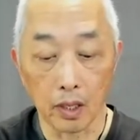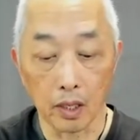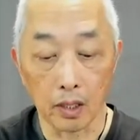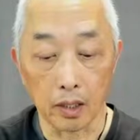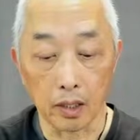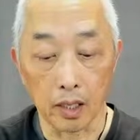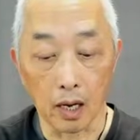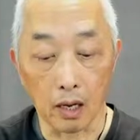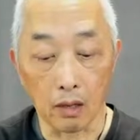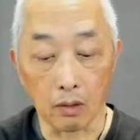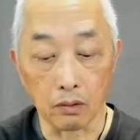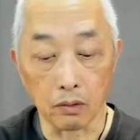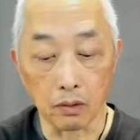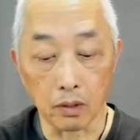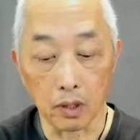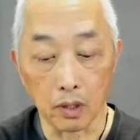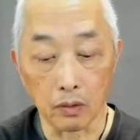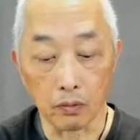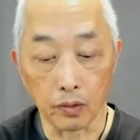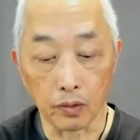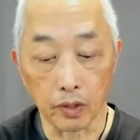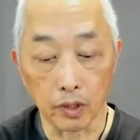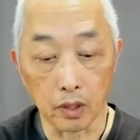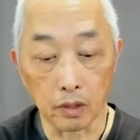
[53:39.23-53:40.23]
Now,
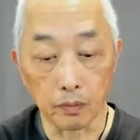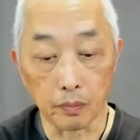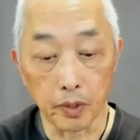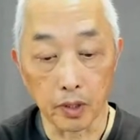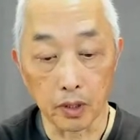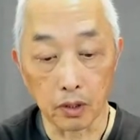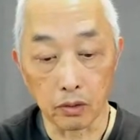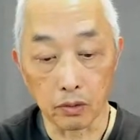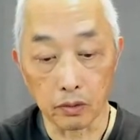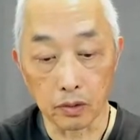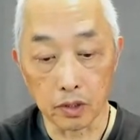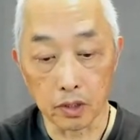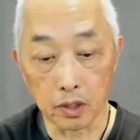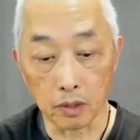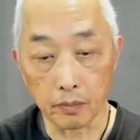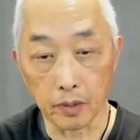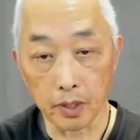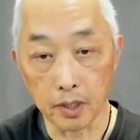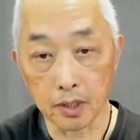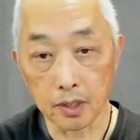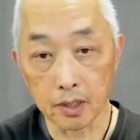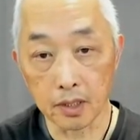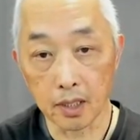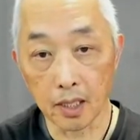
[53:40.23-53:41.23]
we're going to be doing some
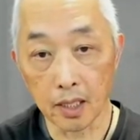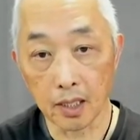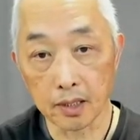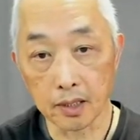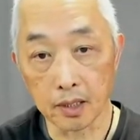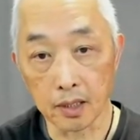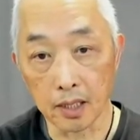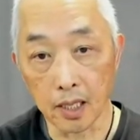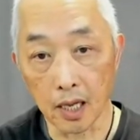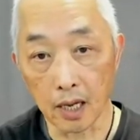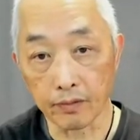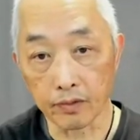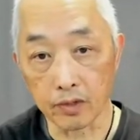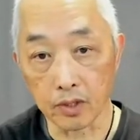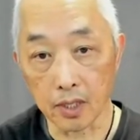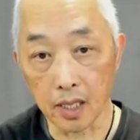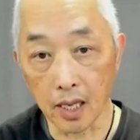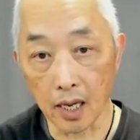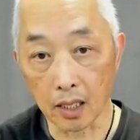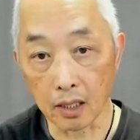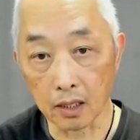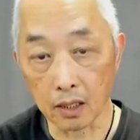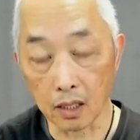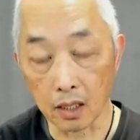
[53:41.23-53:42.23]
exercise, and after
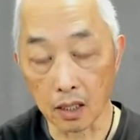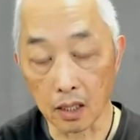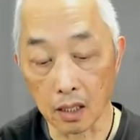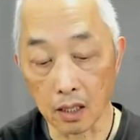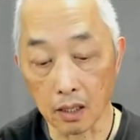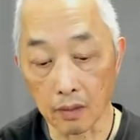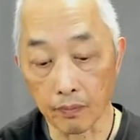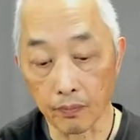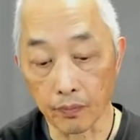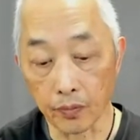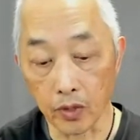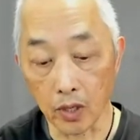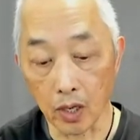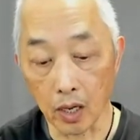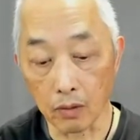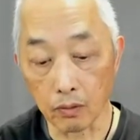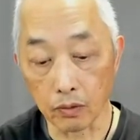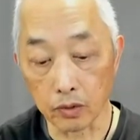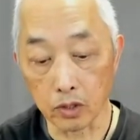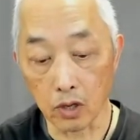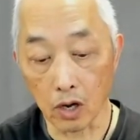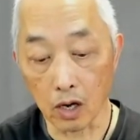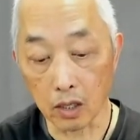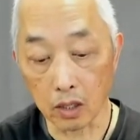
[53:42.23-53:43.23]
that, I will
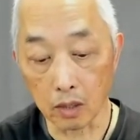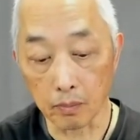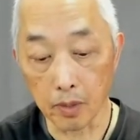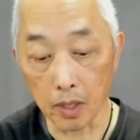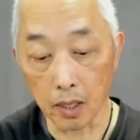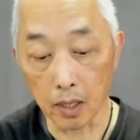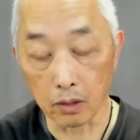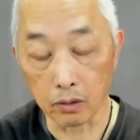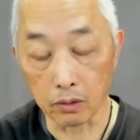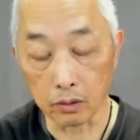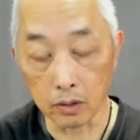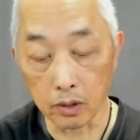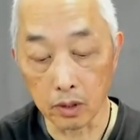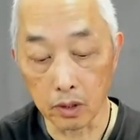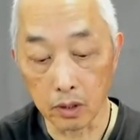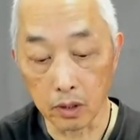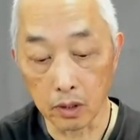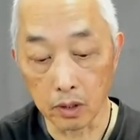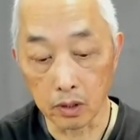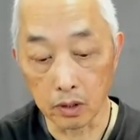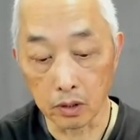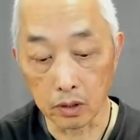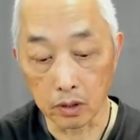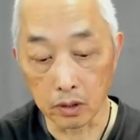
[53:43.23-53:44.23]
talk about
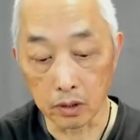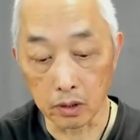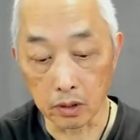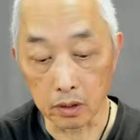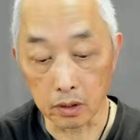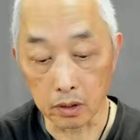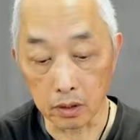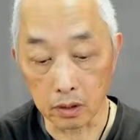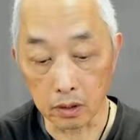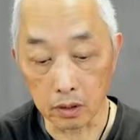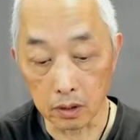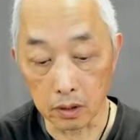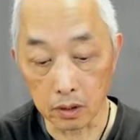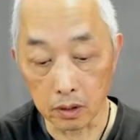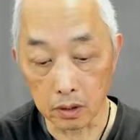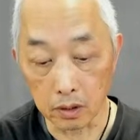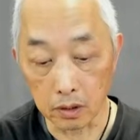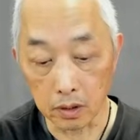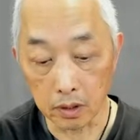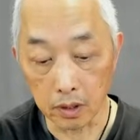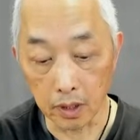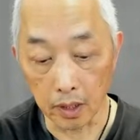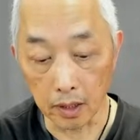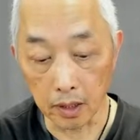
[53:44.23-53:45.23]
the
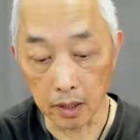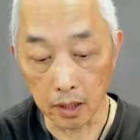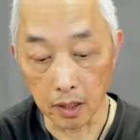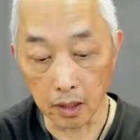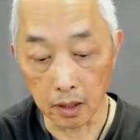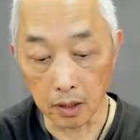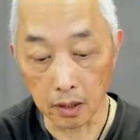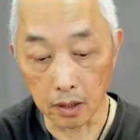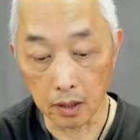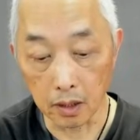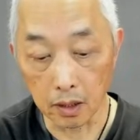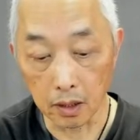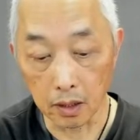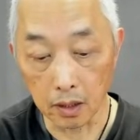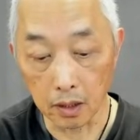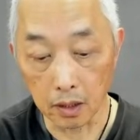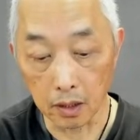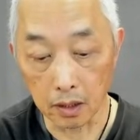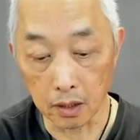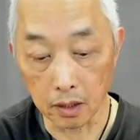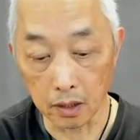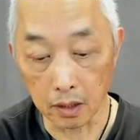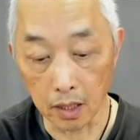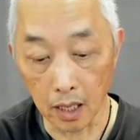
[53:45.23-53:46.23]
technique,
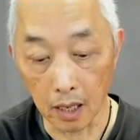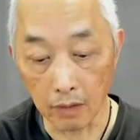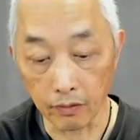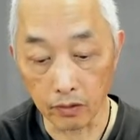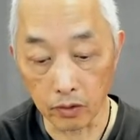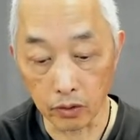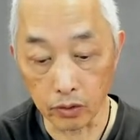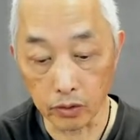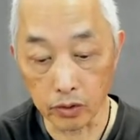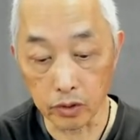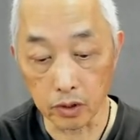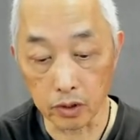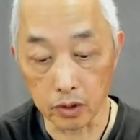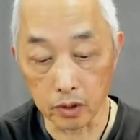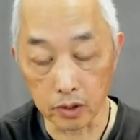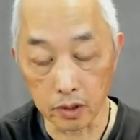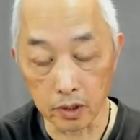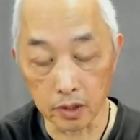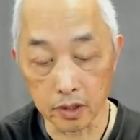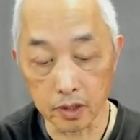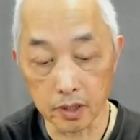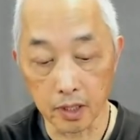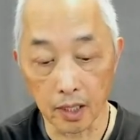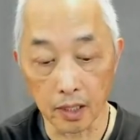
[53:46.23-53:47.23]
the evolution of
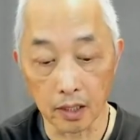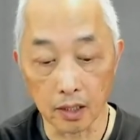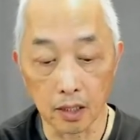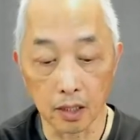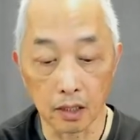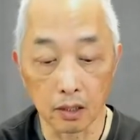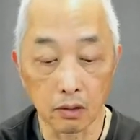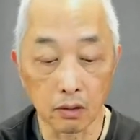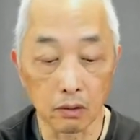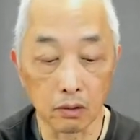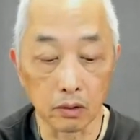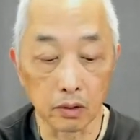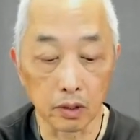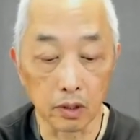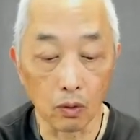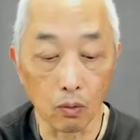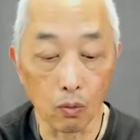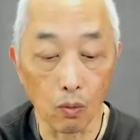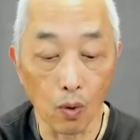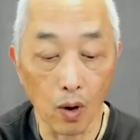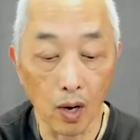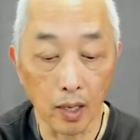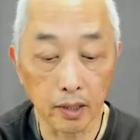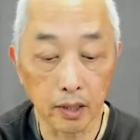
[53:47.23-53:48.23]
this technique called the
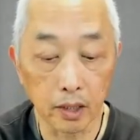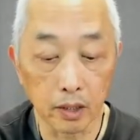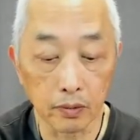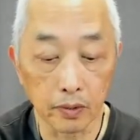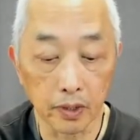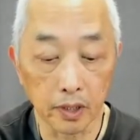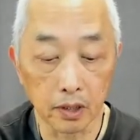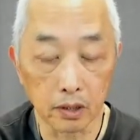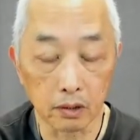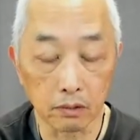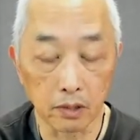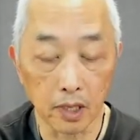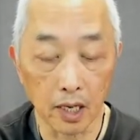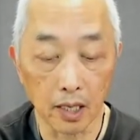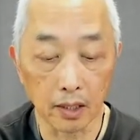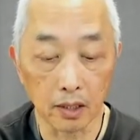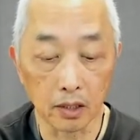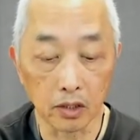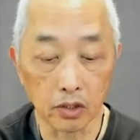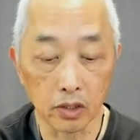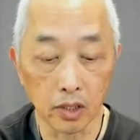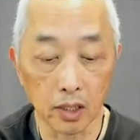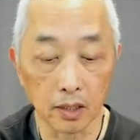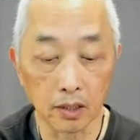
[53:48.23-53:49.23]
wandering dragon
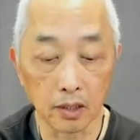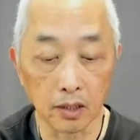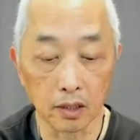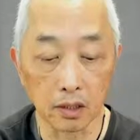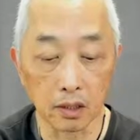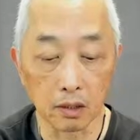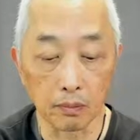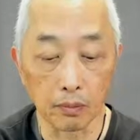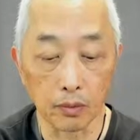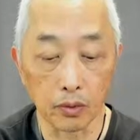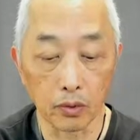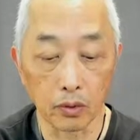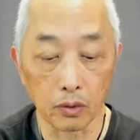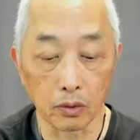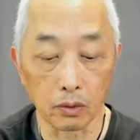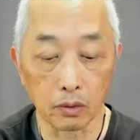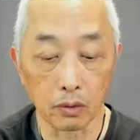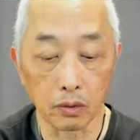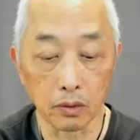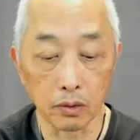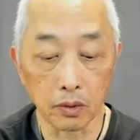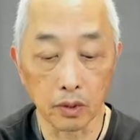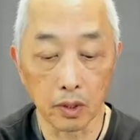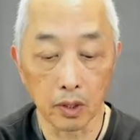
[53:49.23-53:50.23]
chasing the
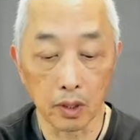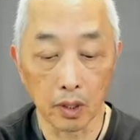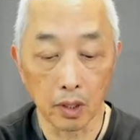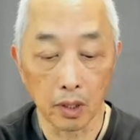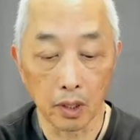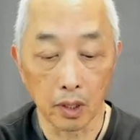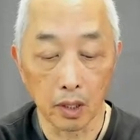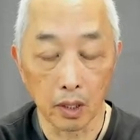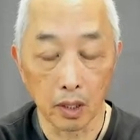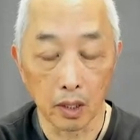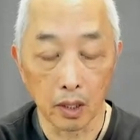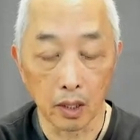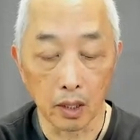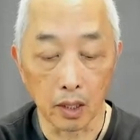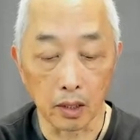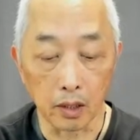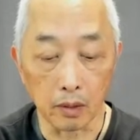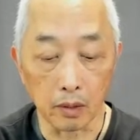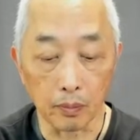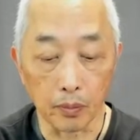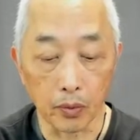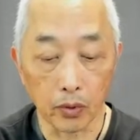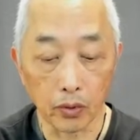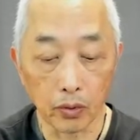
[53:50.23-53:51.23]
pearl. And the
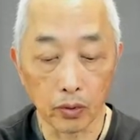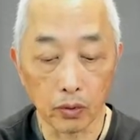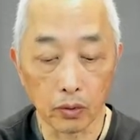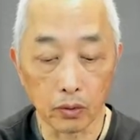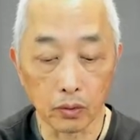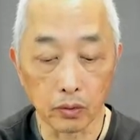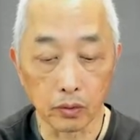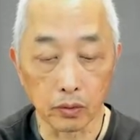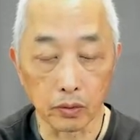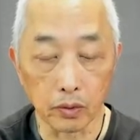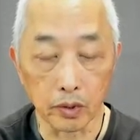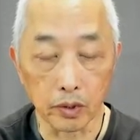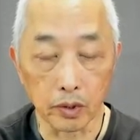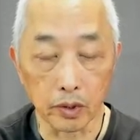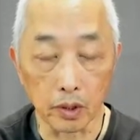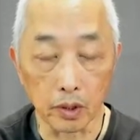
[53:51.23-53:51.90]
pearl